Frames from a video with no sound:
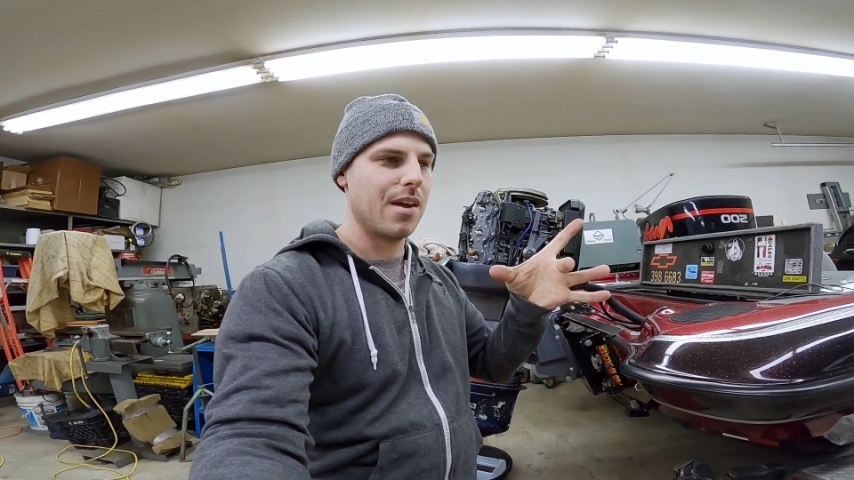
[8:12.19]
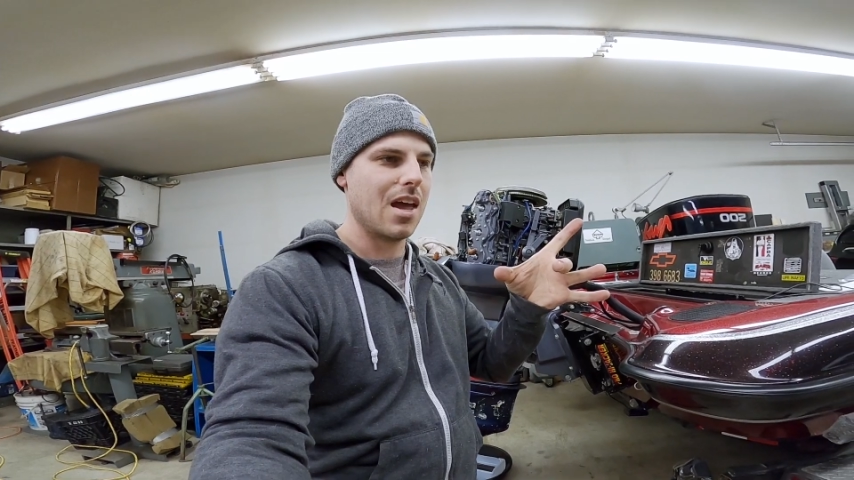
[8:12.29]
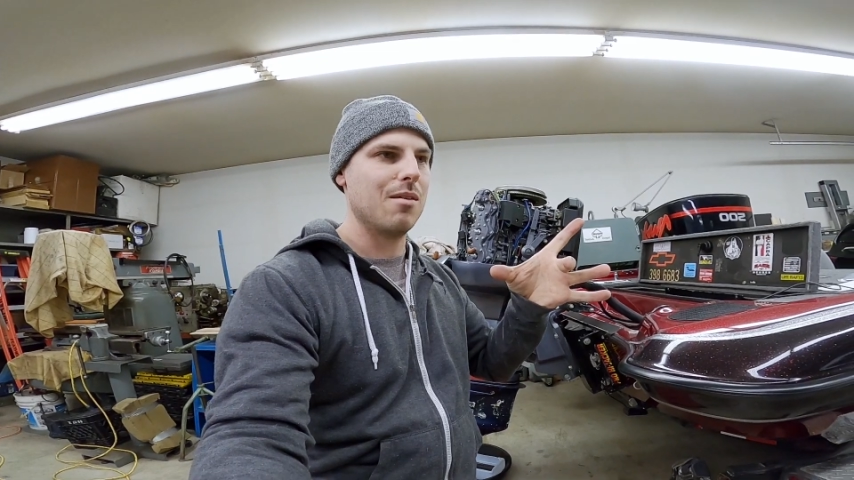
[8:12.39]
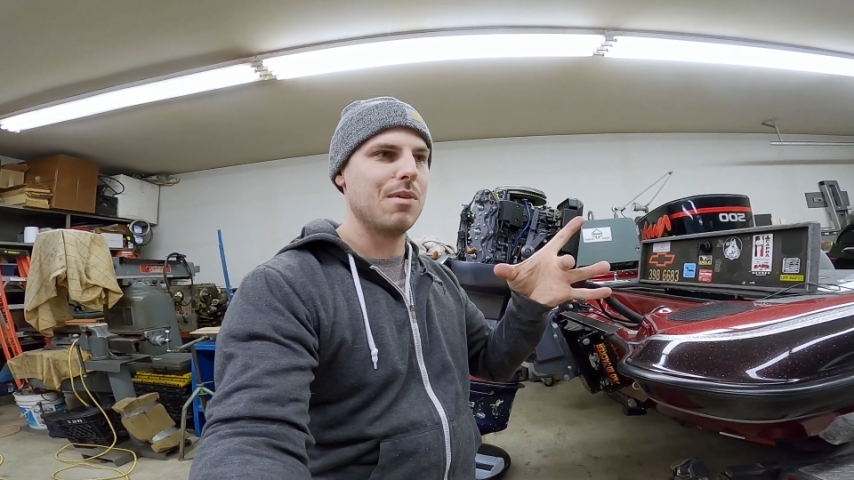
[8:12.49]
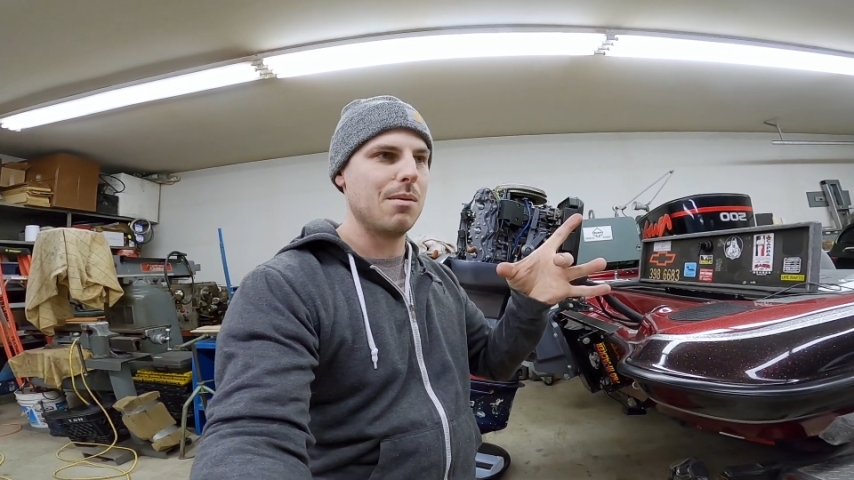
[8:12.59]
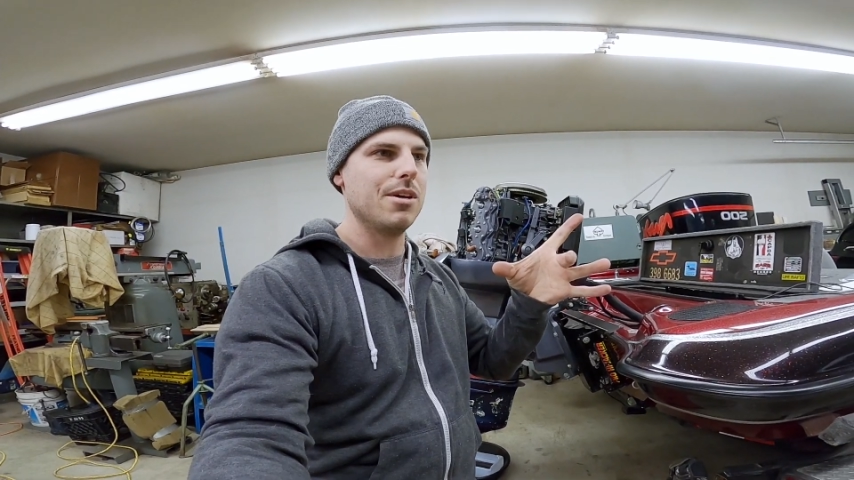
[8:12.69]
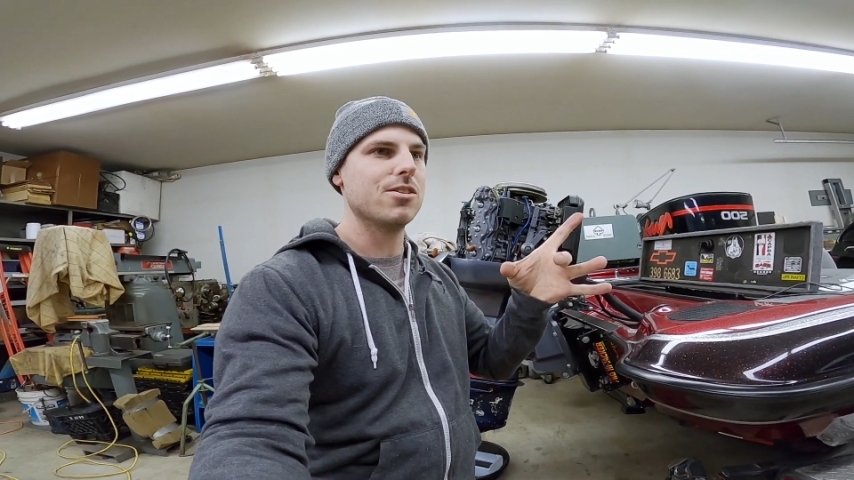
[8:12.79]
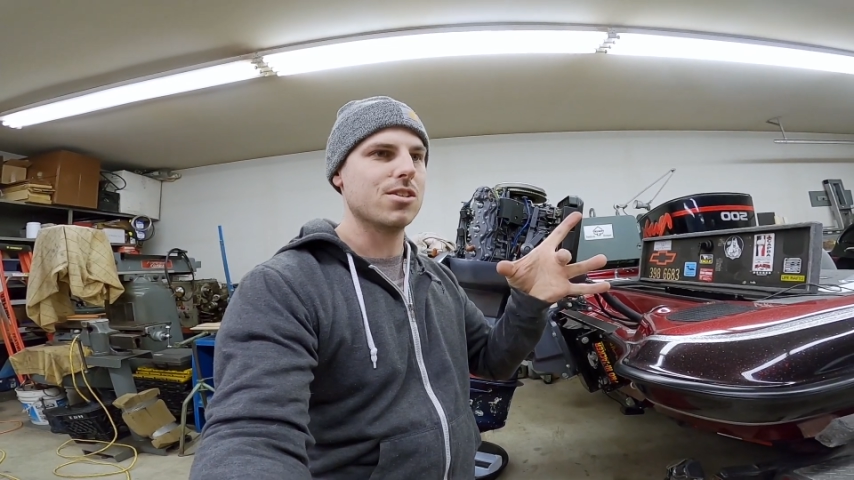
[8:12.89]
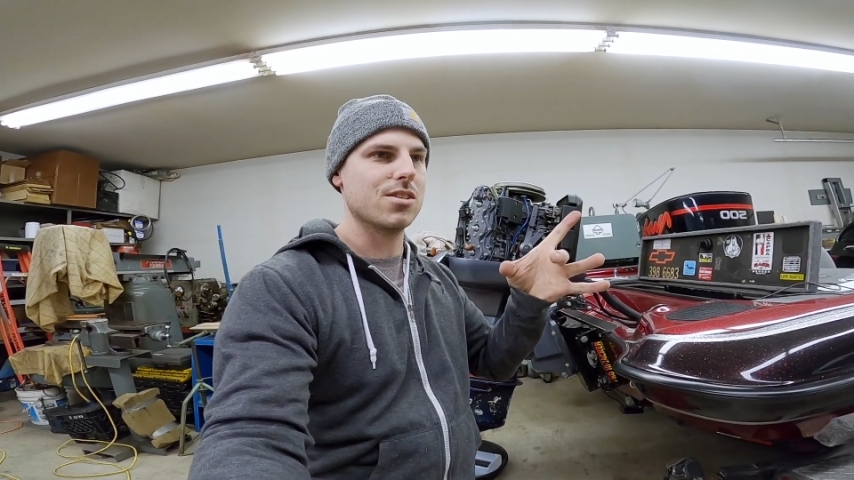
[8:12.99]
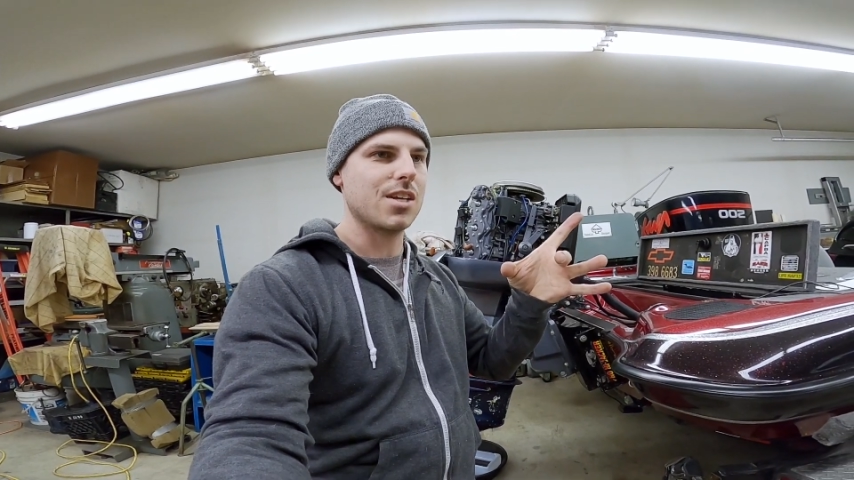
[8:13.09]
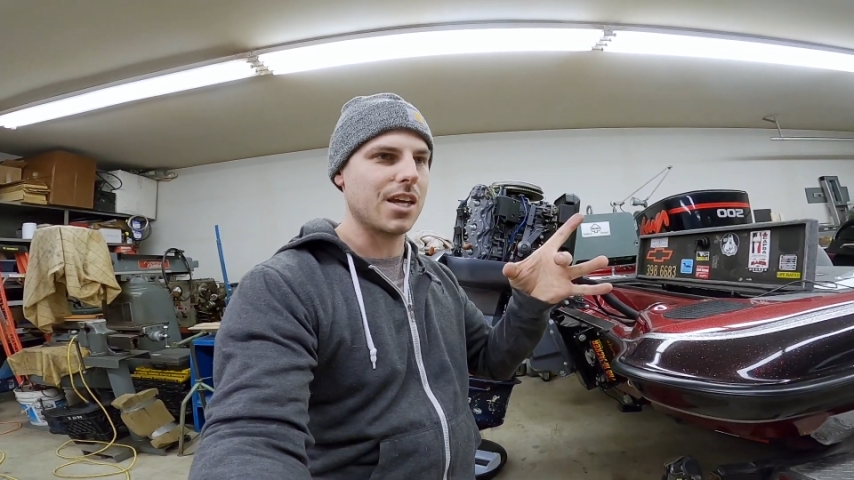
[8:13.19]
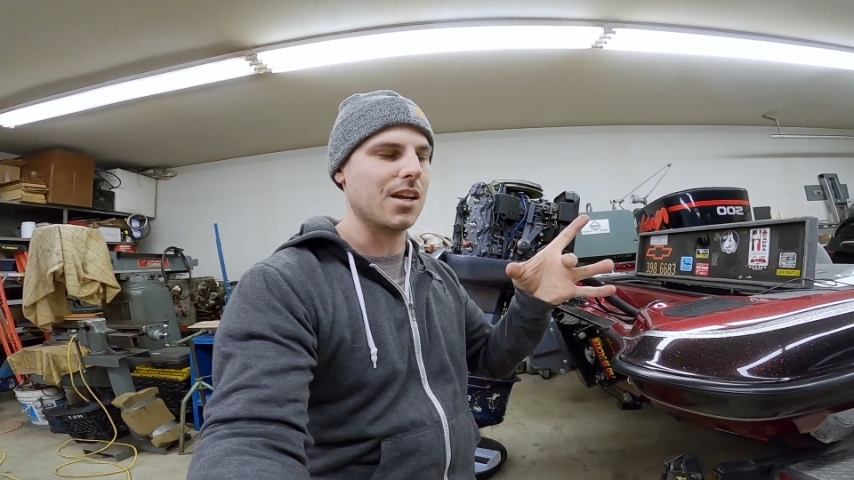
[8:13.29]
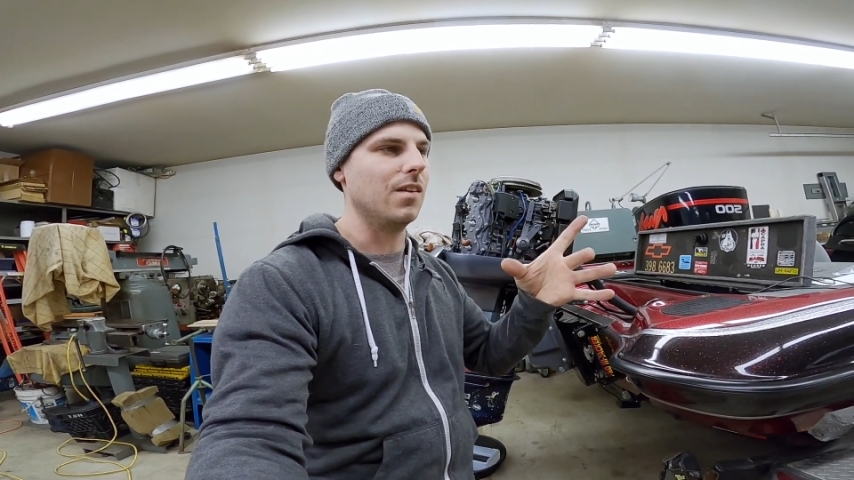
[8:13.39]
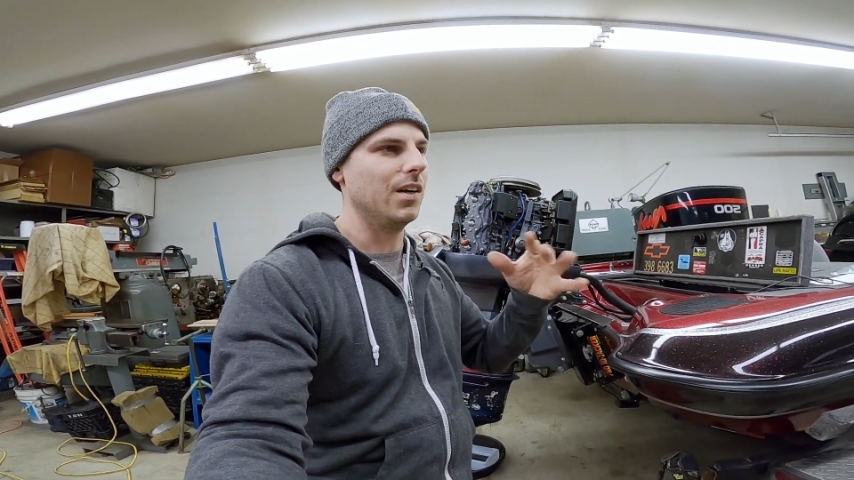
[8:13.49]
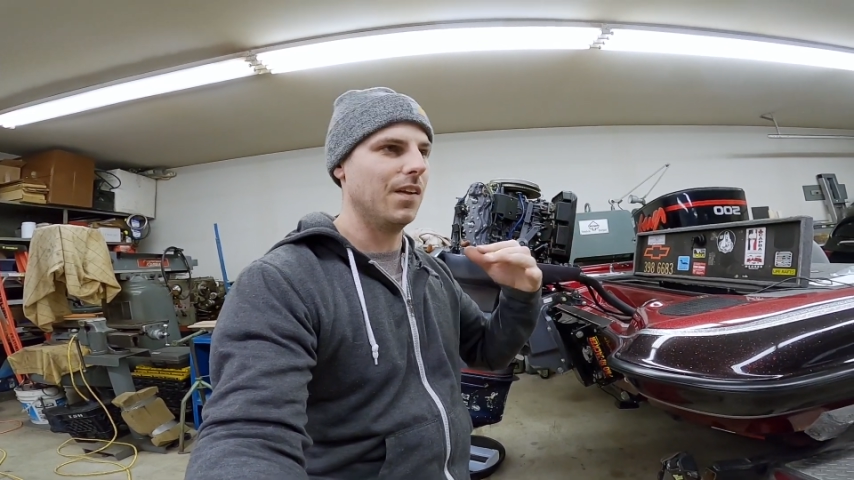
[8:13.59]
and maybe it's just
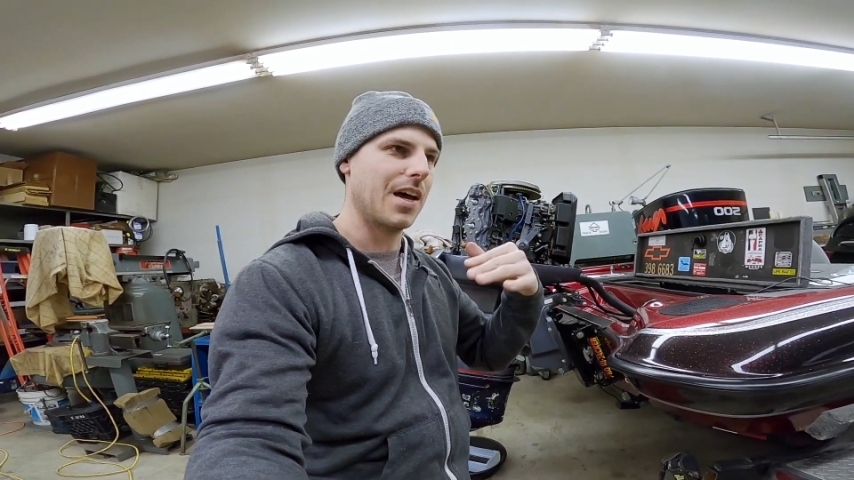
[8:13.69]
sticking a little,